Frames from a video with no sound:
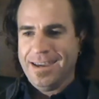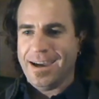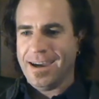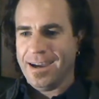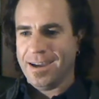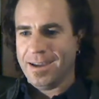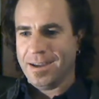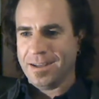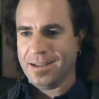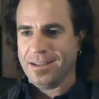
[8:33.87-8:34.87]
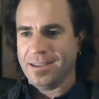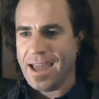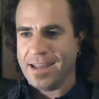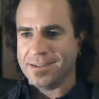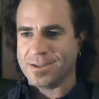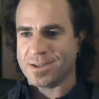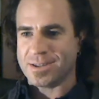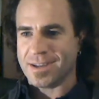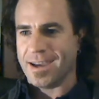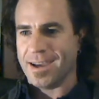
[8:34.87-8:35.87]
lends
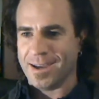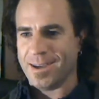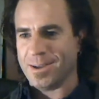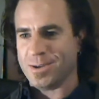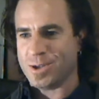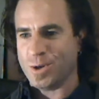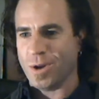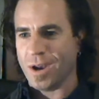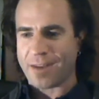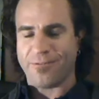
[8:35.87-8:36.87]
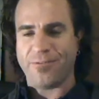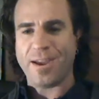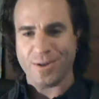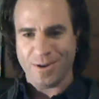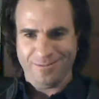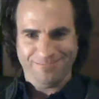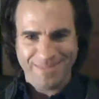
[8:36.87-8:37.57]
to a lot of failure.